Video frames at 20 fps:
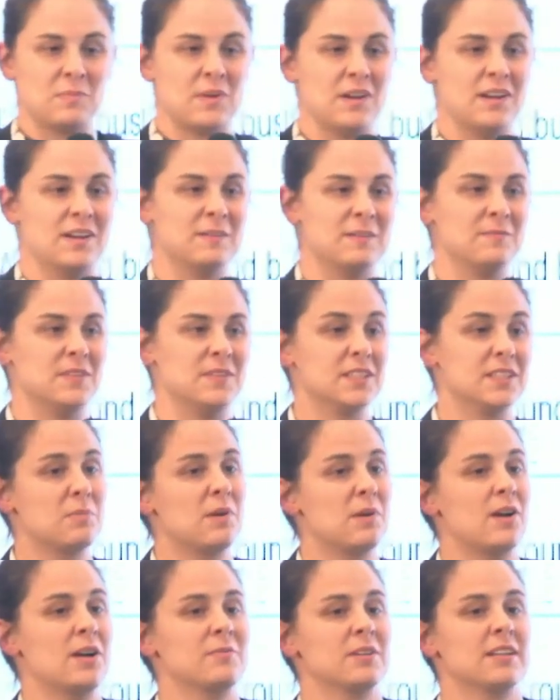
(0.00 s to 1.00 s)
a
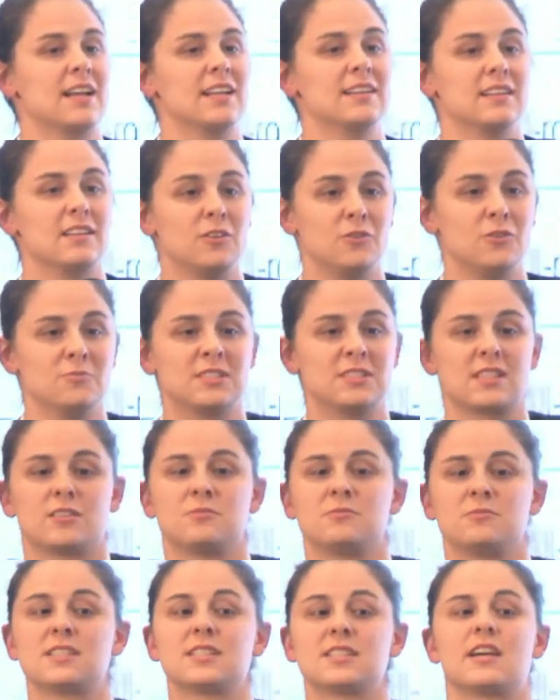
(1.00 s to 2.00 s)
department under the Human
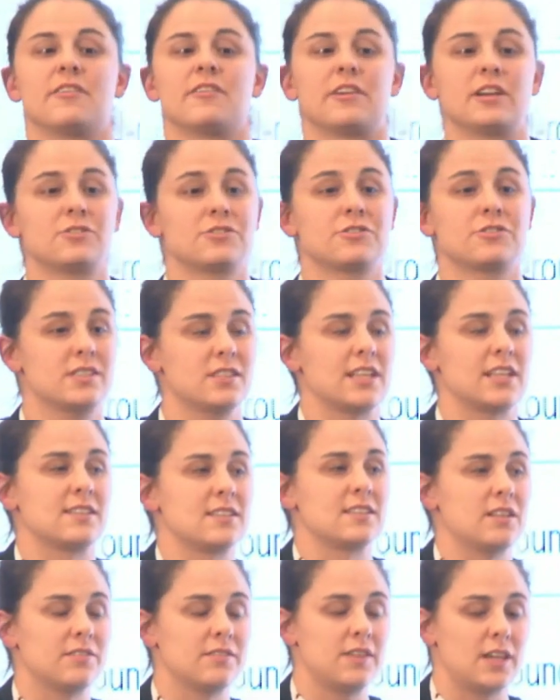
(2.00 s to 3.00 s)
Settlements Directorate at the
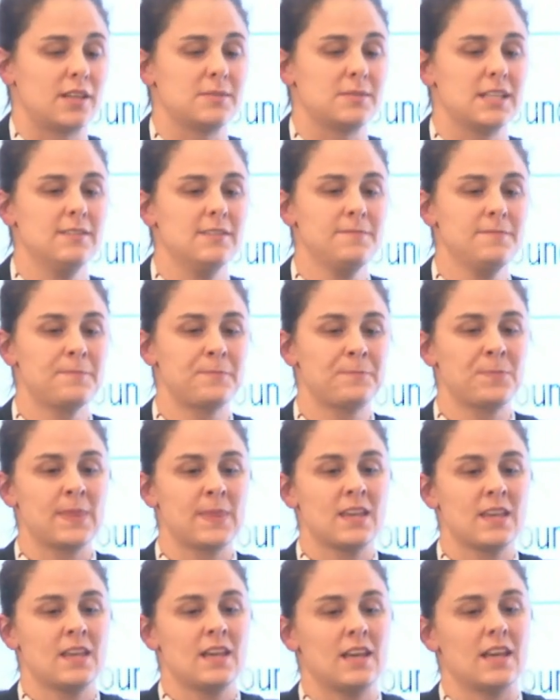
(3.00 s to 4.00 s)
City of Cape Town.
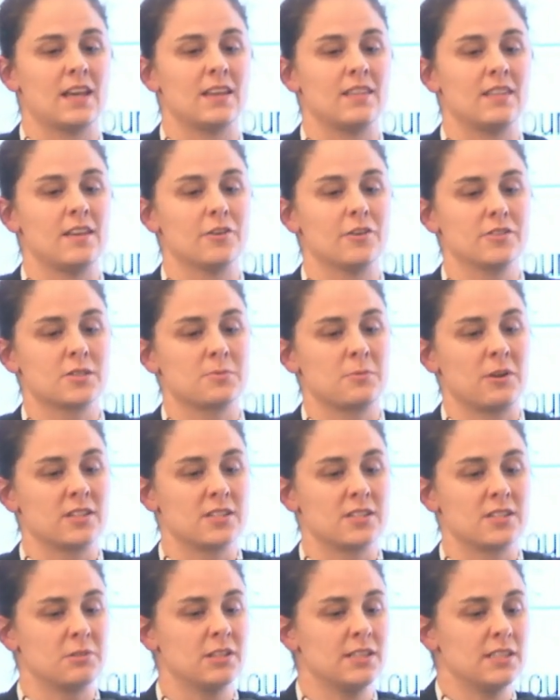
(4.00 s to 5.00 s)
And their
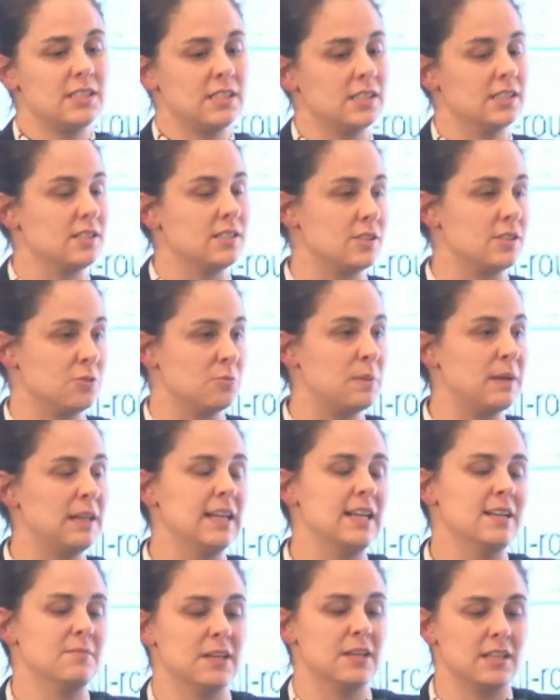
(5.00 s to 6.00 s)
responsibility is to
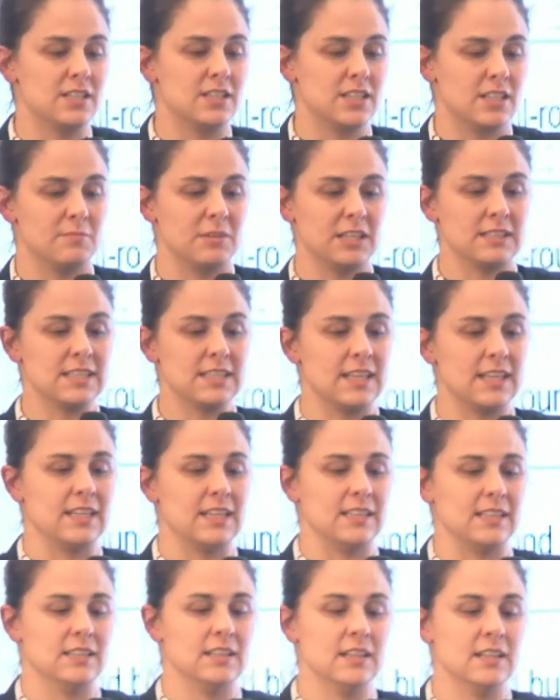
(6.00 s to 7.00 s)
plan, manage, and
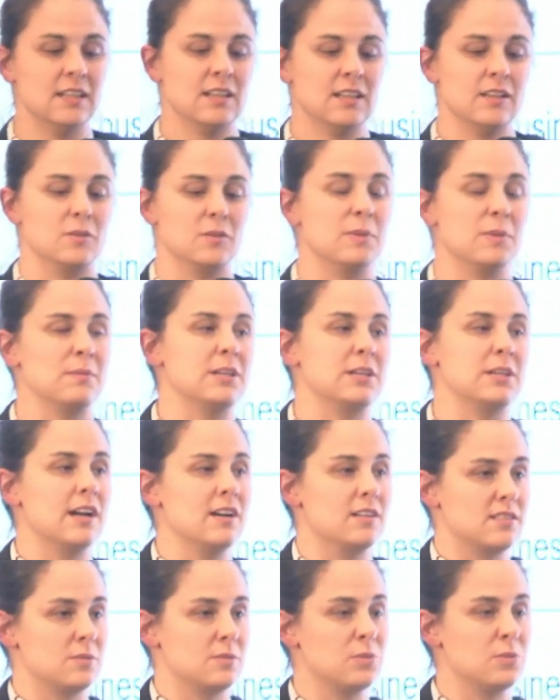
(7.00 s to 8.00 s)
maintain the public
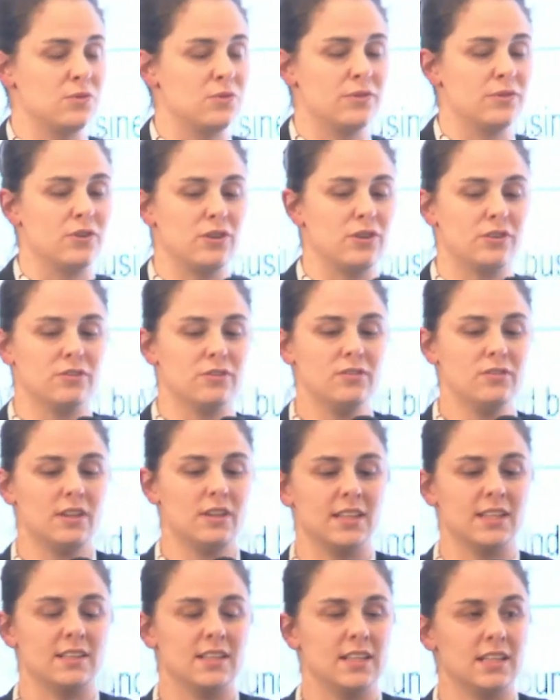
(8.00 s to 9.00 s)
housing portfolio
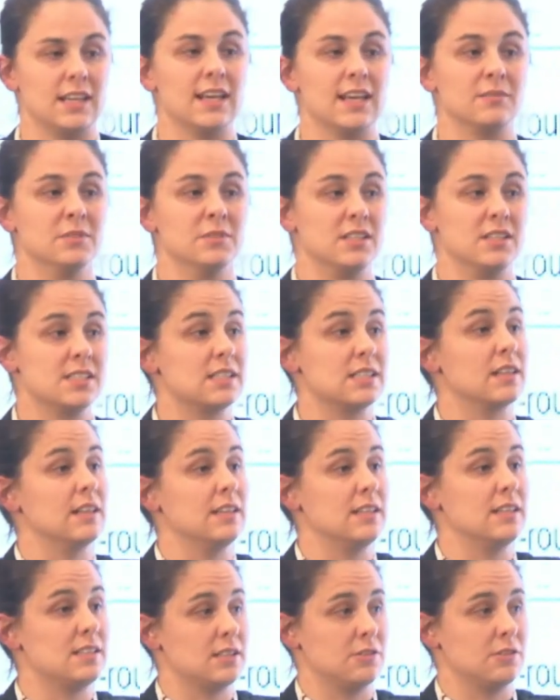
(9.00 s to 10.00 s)
and then administer the
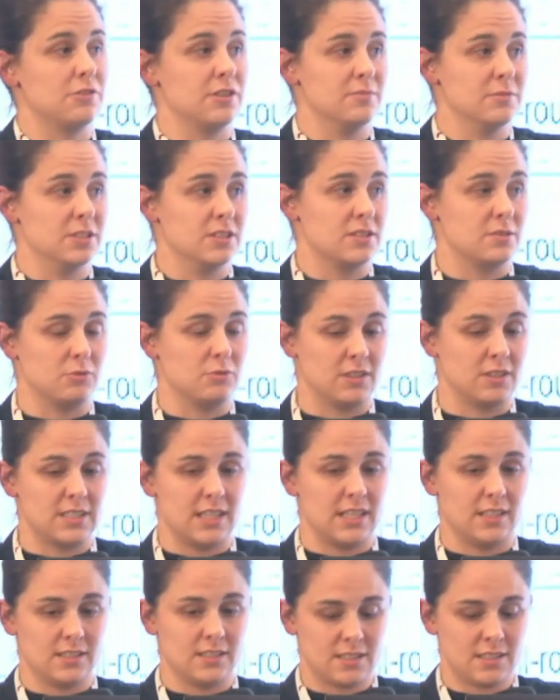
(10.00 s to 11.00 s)
lease agreements with
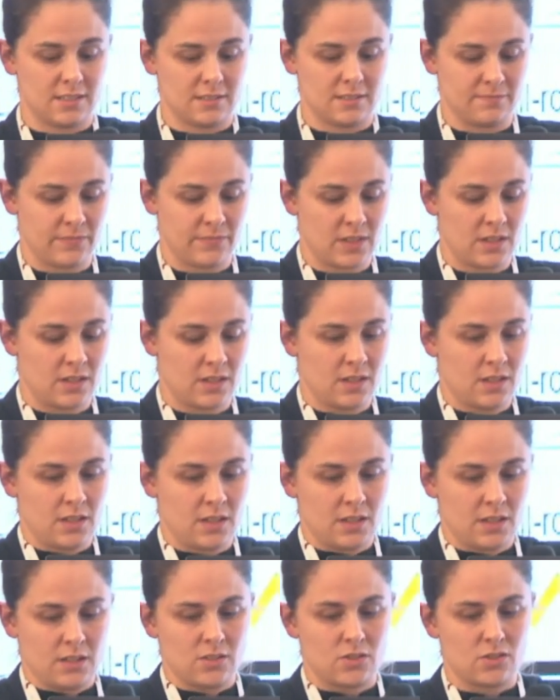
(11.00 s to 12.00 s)
tenants.
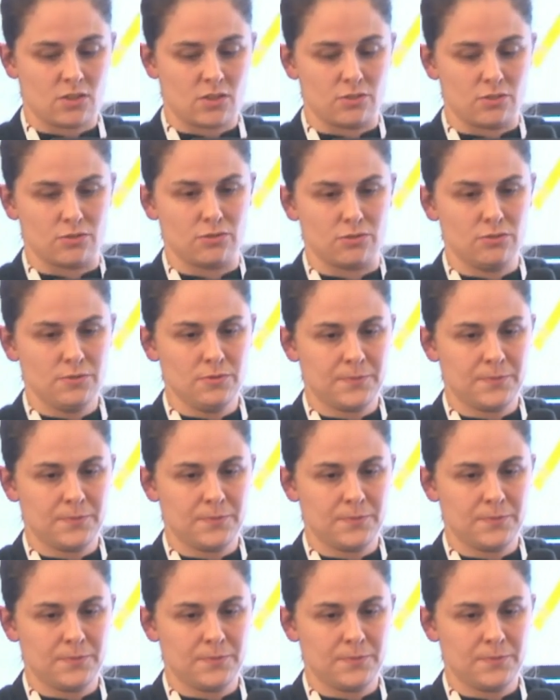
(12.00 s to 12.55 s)
So